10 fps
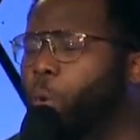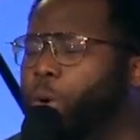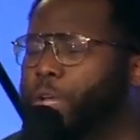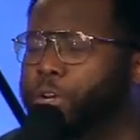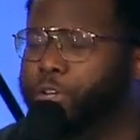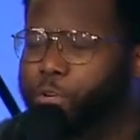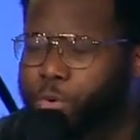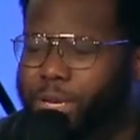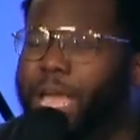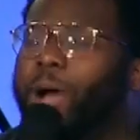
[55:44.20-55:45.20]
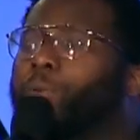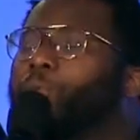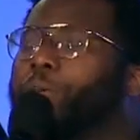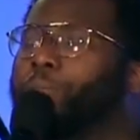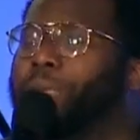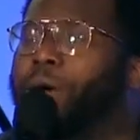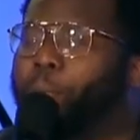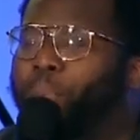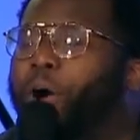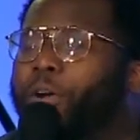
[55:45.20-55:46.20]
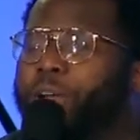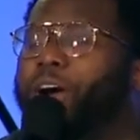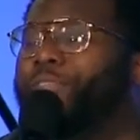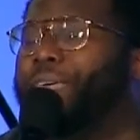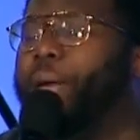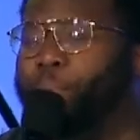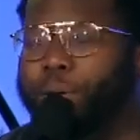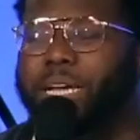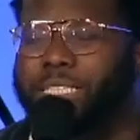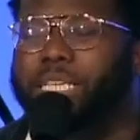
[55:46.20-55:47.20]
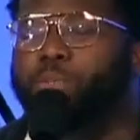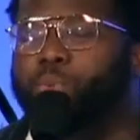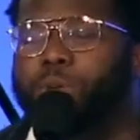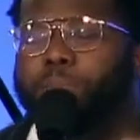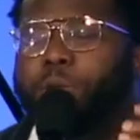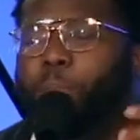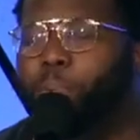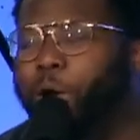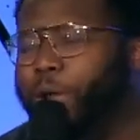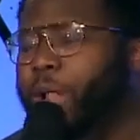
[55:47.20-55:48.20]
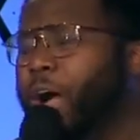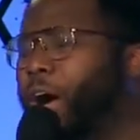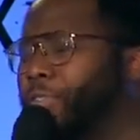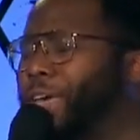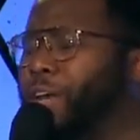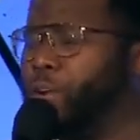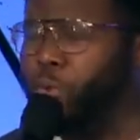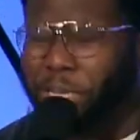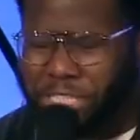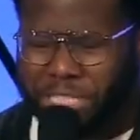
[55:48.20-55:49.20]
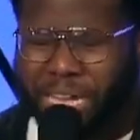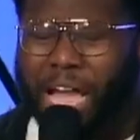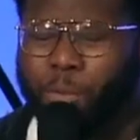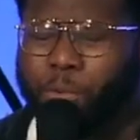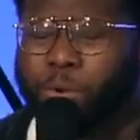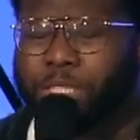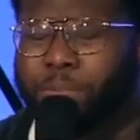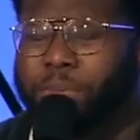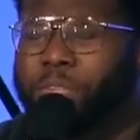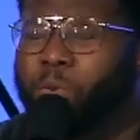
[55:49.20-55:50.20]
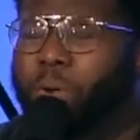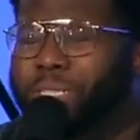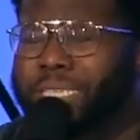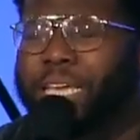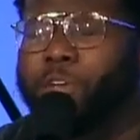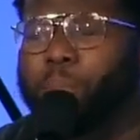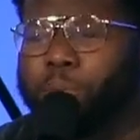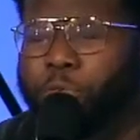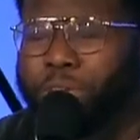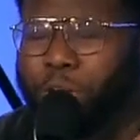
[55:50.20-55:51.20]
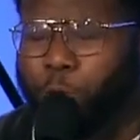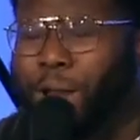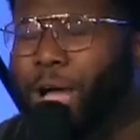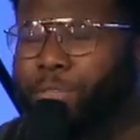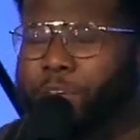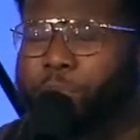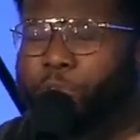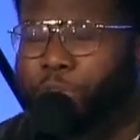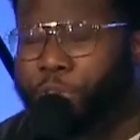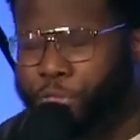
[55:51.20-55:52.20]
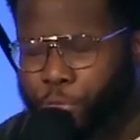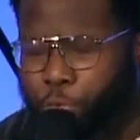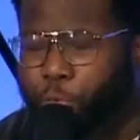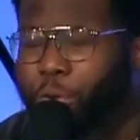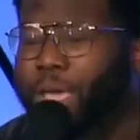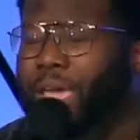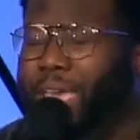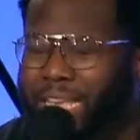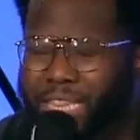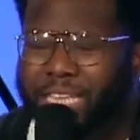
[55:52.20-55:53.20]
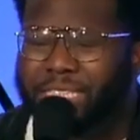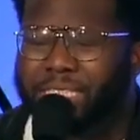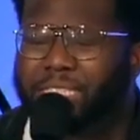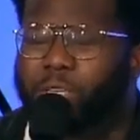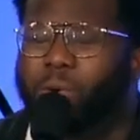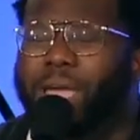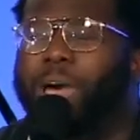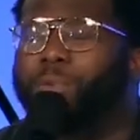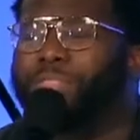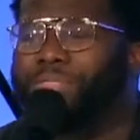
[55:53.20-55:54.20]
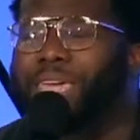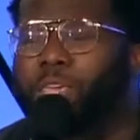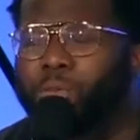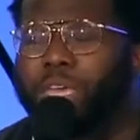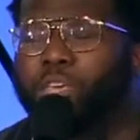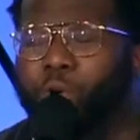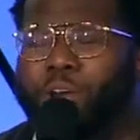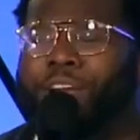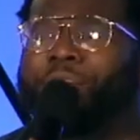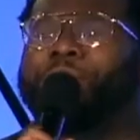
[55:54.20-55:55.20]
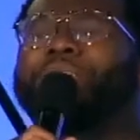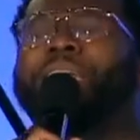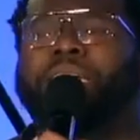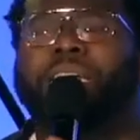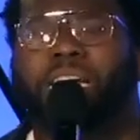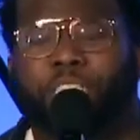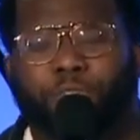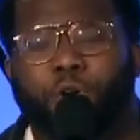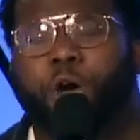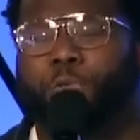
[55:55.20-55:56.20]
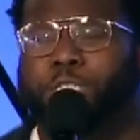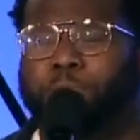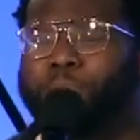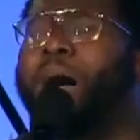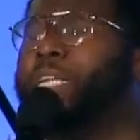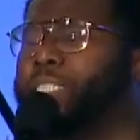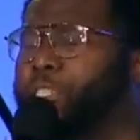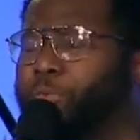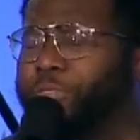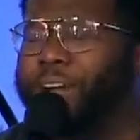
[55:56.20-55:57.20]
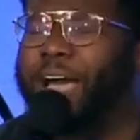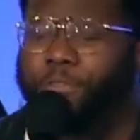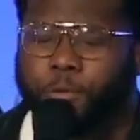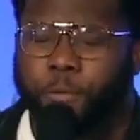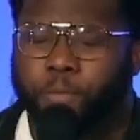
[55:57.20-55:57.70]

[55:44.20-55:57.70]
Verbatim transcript: what you're doing, God. We want to be a part of that process. We want to be a part of that equation, God. We want to be the ones that you're moving around and moving through in this. And so, God, we thank you that you are convicting us for our response to revival